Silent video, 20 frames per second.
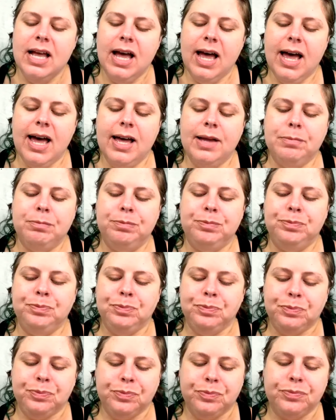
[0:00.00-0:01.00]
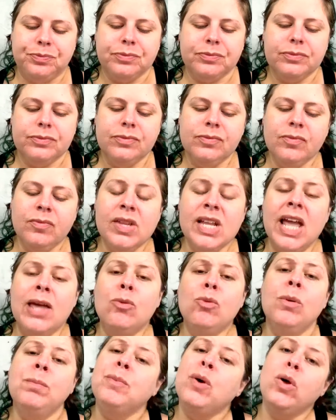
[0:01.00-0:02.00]
It
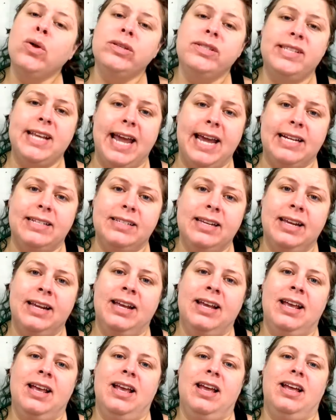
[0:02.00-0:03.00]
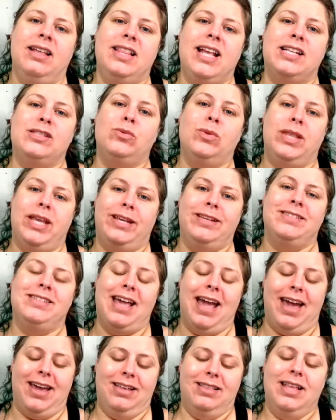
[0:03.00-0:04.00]
will pulsate. That's what they
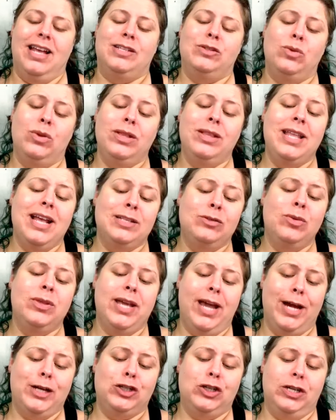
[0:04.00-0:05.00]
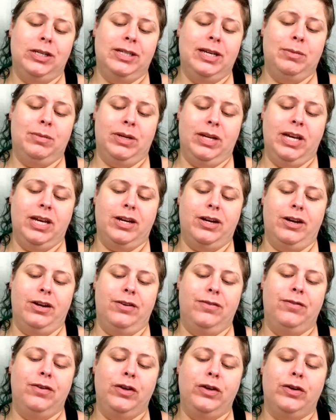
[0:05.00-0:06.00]
say. That's what they actually claim on
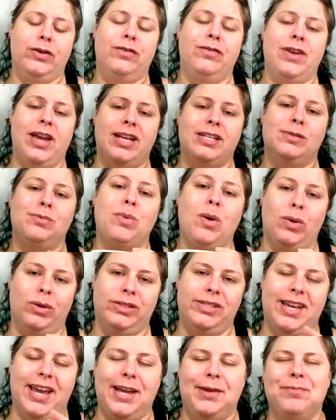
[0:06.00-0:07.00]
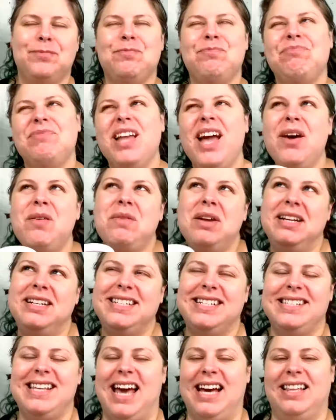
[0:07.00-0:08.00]
here. Feel your face pulsate. I
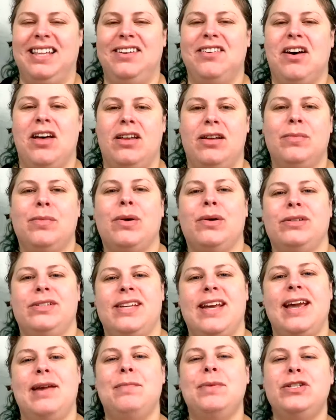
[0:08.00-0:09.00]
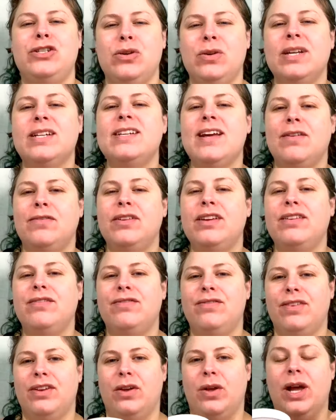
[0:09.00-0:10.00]
wouldn't exactly call it a pulsate, but you can definitely
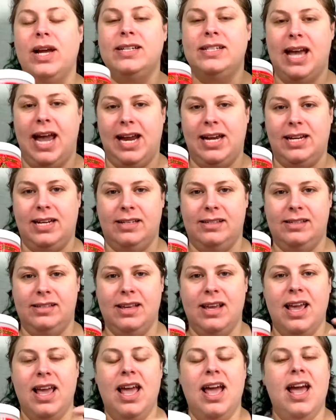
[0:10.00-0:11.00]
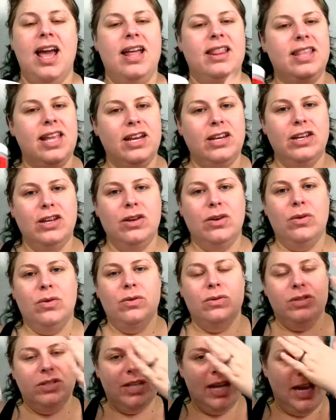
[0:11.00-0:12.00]
feel a tightness. Then
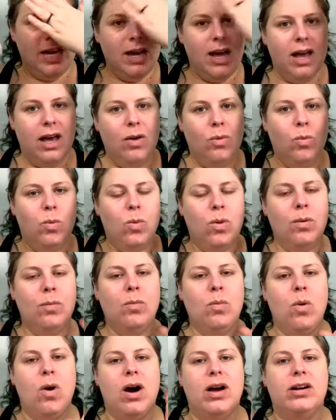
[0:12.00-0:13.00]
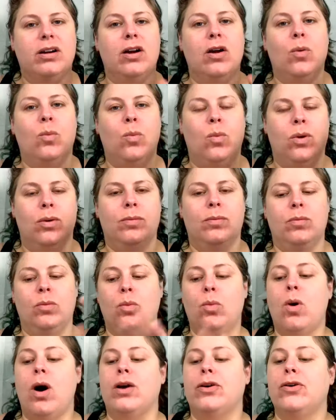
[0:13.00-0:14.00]
you take warm water
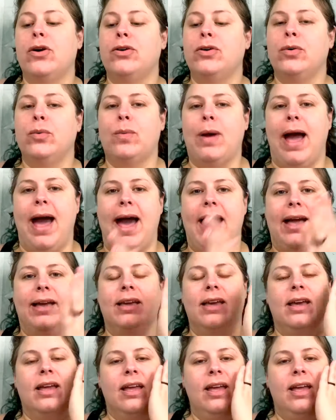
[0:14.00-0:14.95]
on a rag,